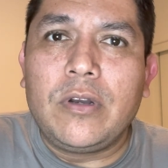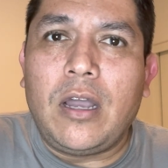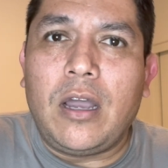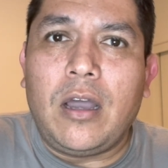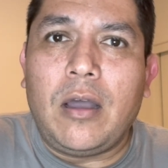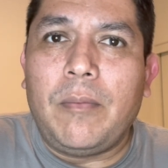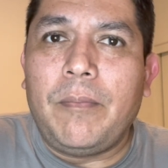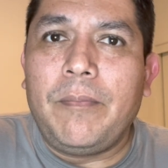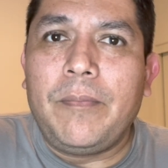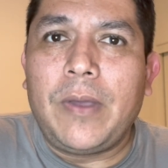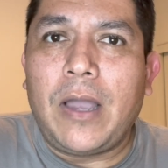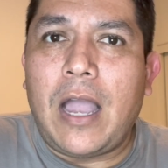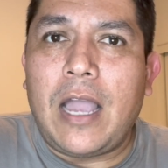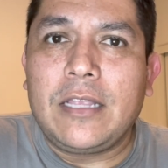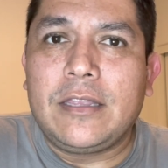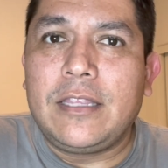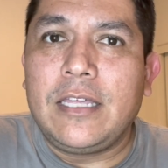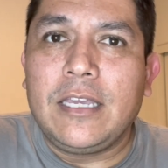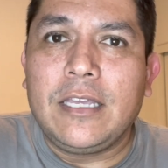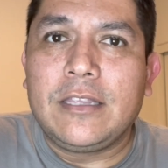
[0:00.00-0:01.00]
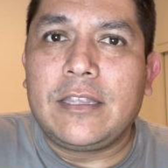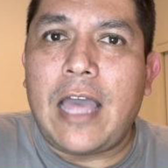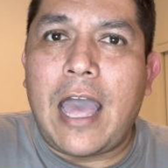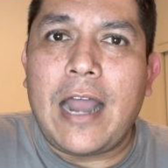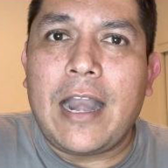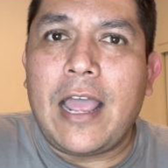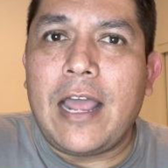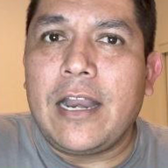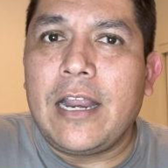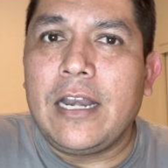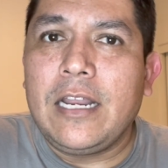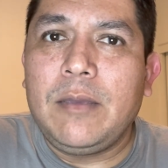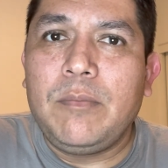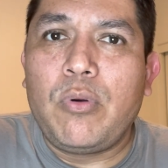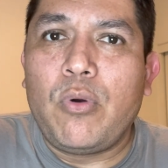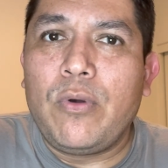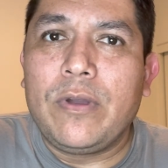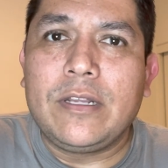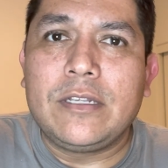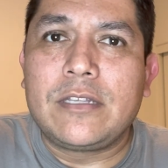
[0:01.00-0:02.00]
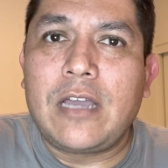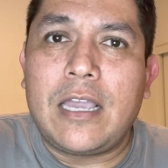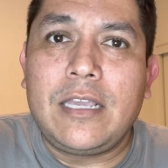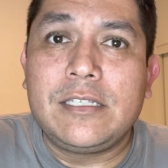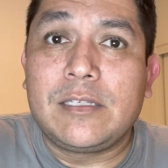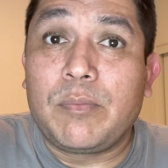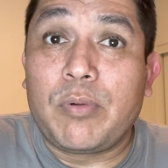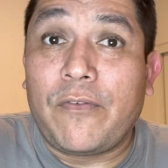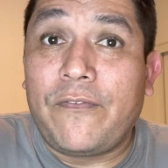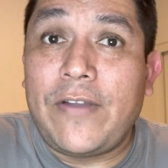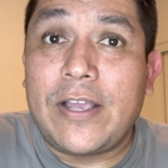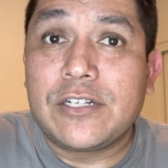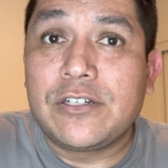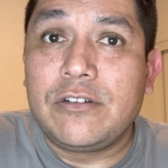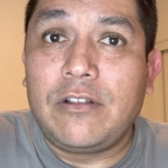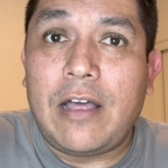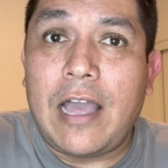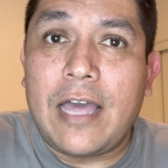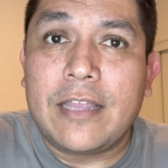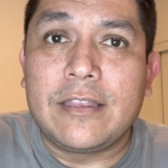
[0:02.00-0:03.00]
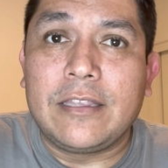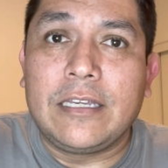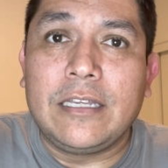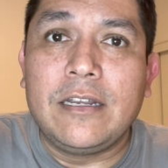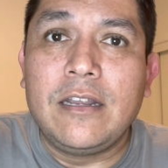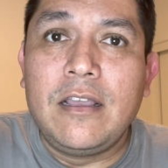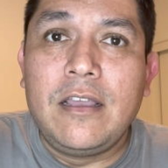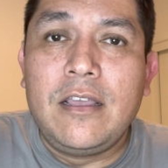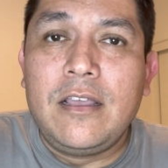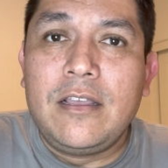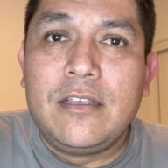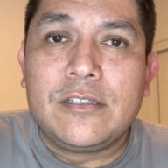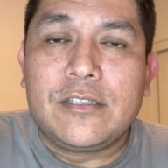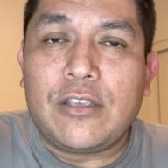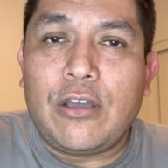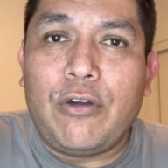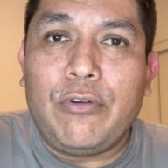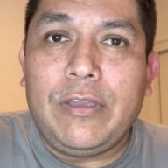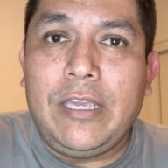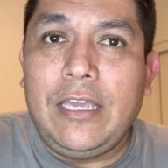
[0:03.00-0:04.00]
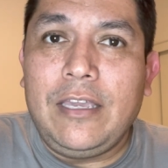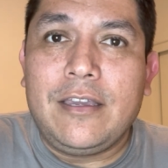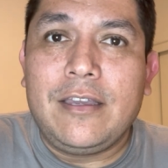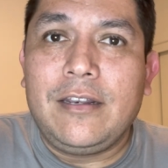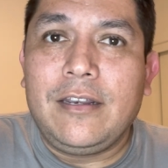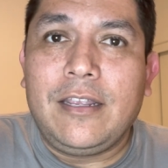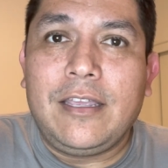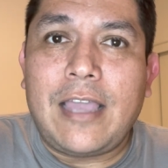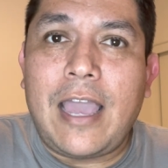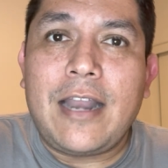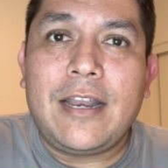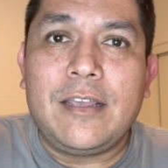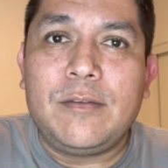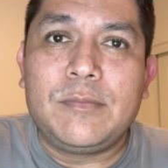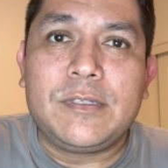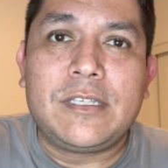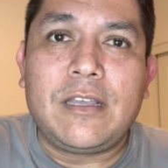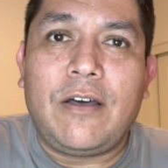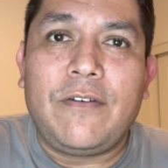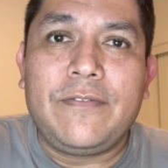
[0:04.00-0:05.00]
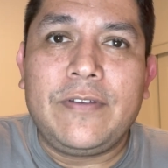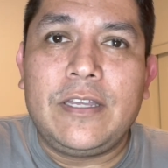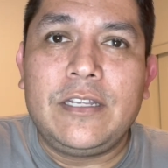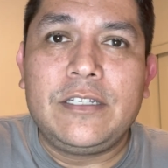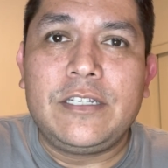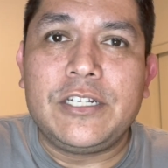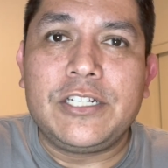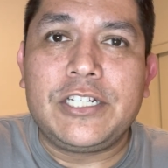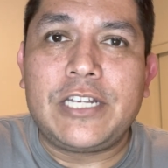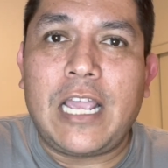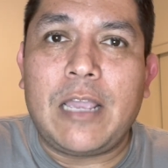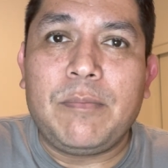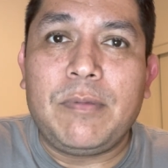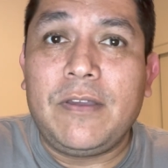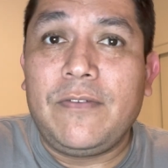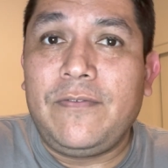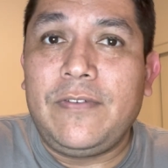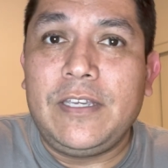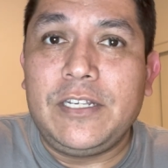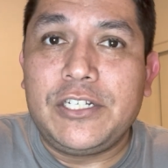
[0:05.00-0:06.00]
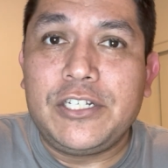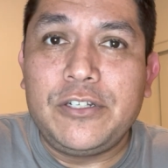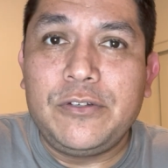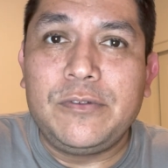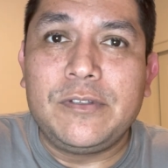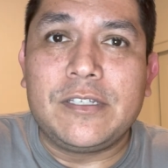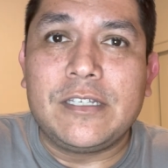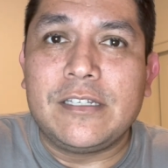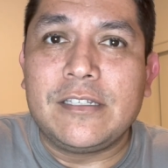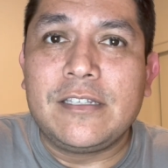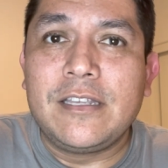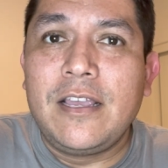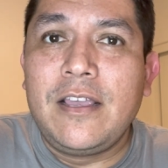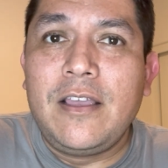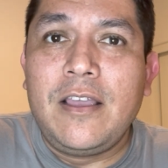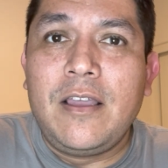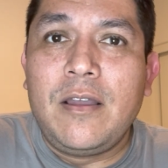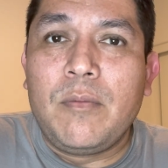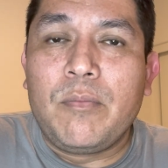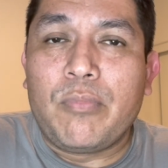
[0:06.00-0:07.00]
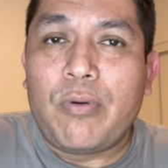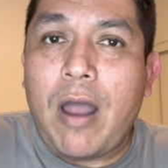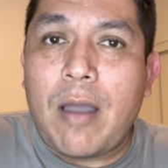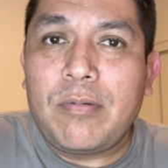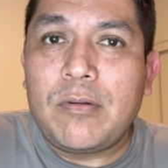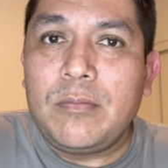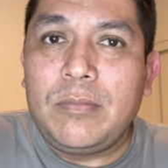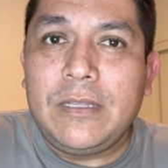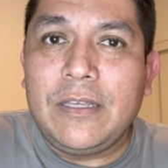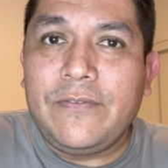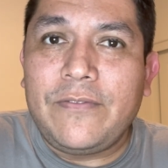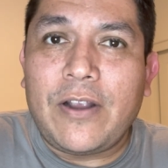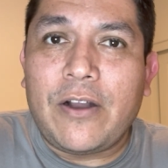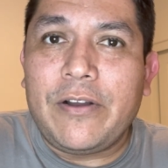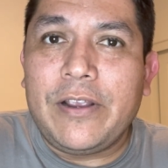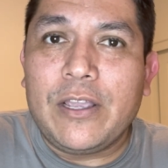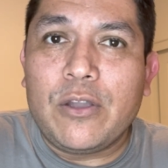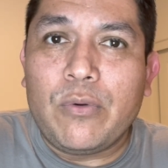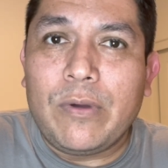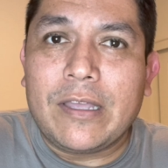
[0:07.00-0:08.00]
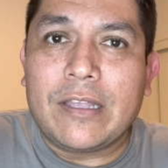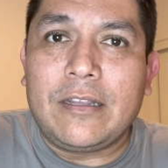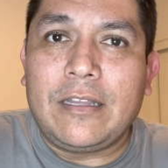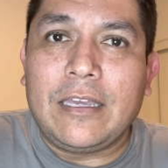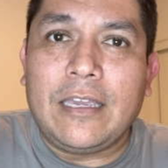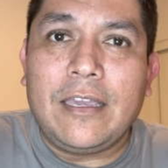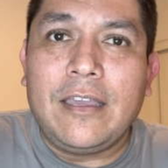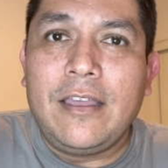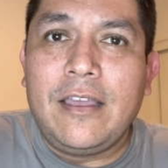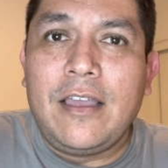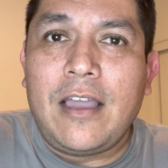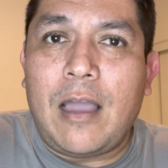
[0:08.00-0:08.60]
I think that at any point in time, he's a professional athlete, so he can get himself into shape if he chooses, probably very quickly.